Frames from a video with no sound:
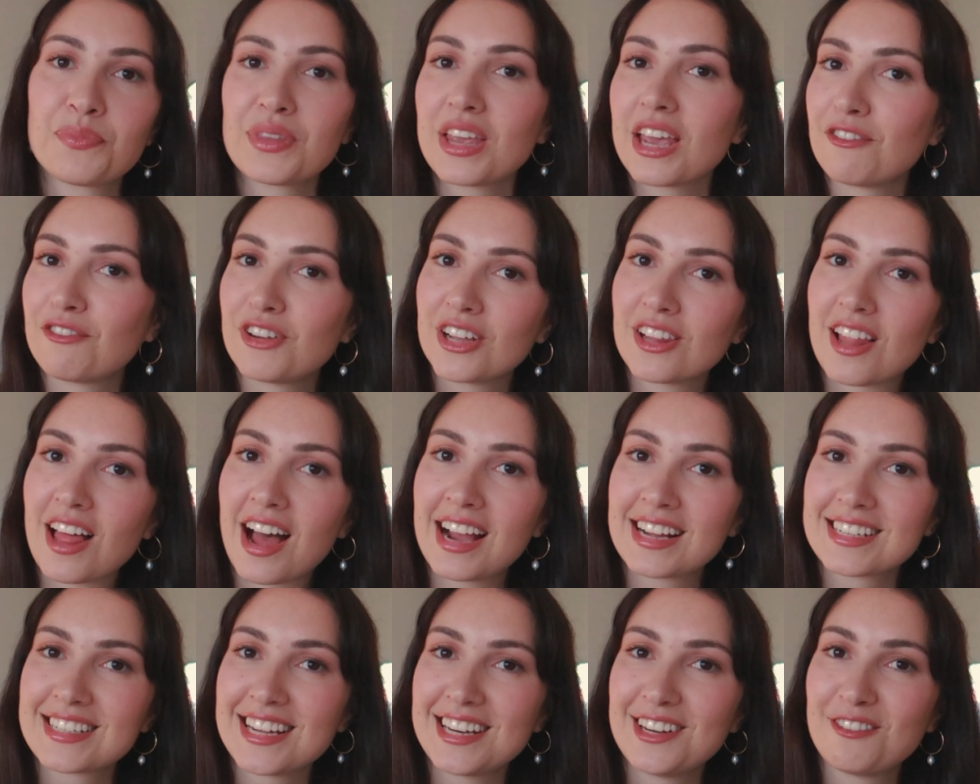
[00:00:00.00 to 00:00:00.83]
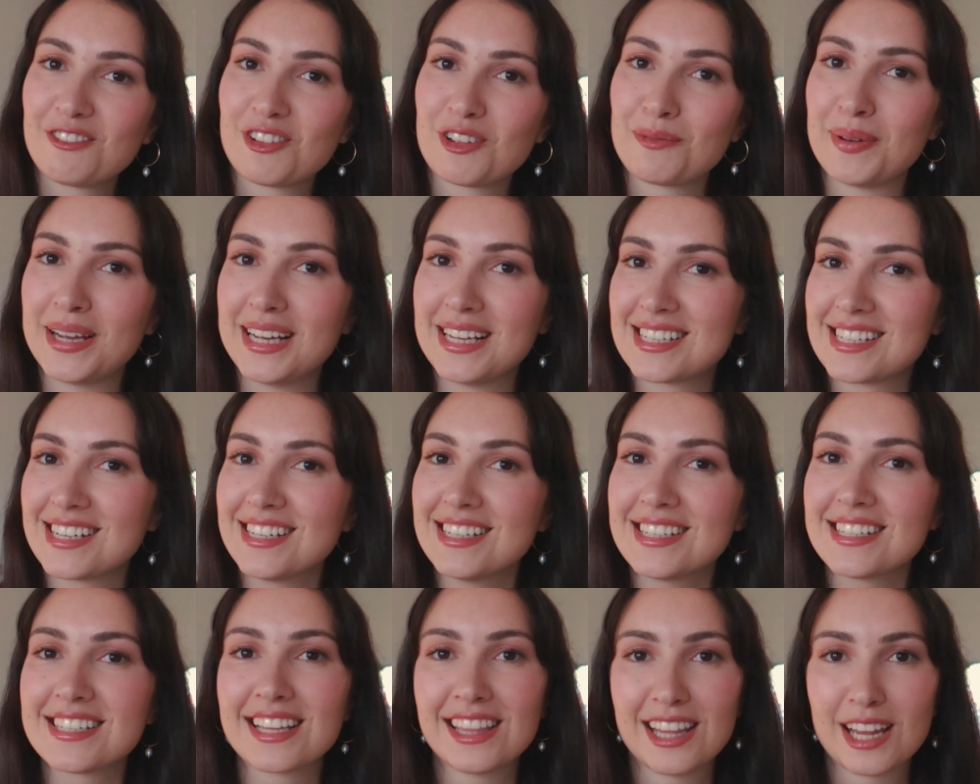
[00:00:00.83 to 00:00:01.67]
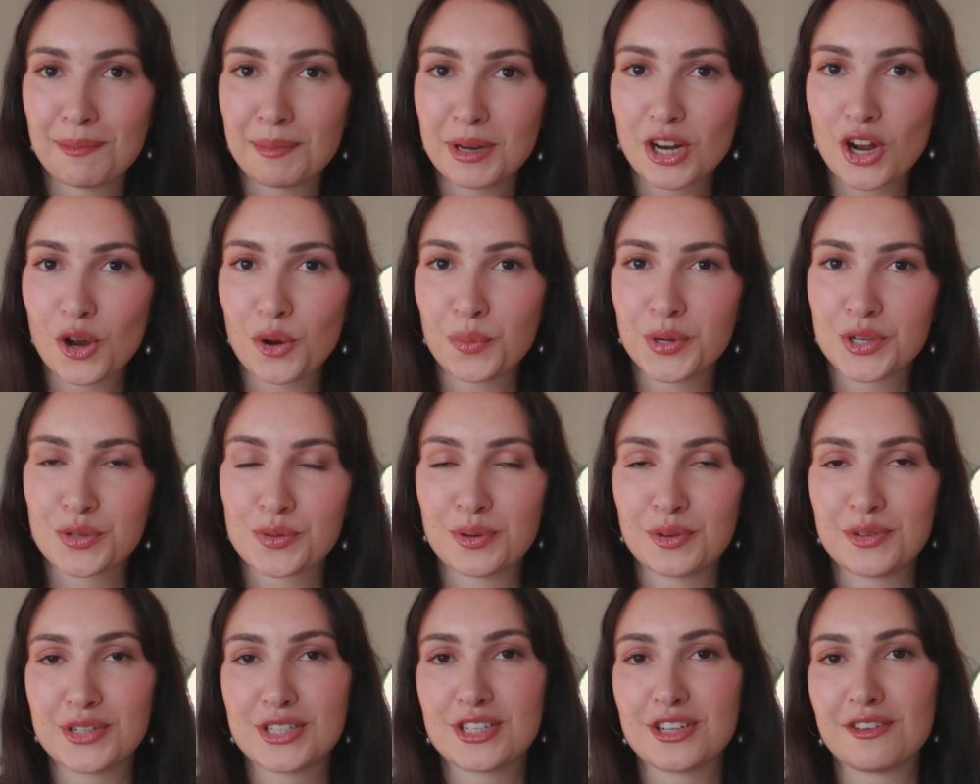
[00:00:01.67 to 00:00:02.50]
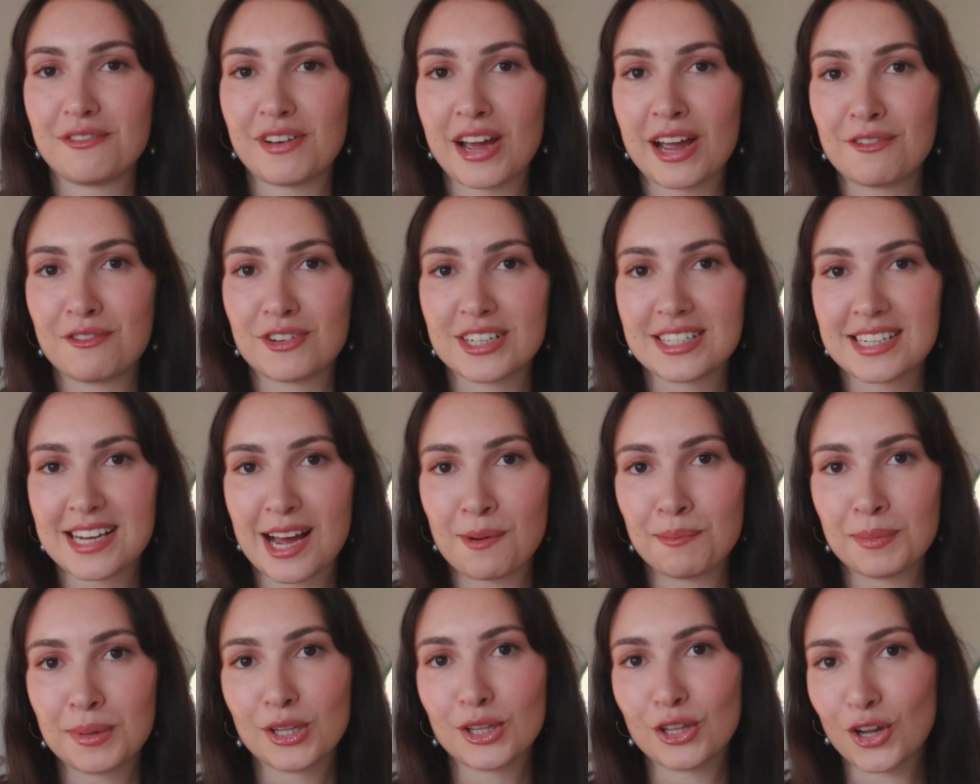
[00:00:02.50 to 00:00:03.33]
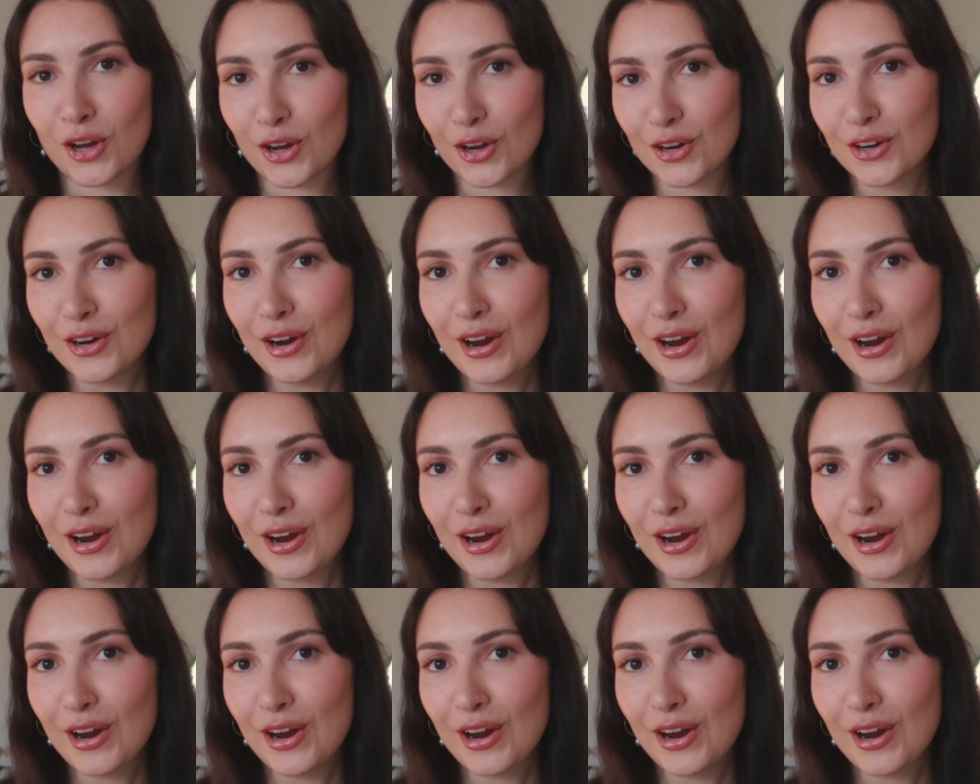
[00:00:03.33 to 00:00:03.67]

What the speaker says: If you liked any of the pieces, let me know which one is your favorite down below,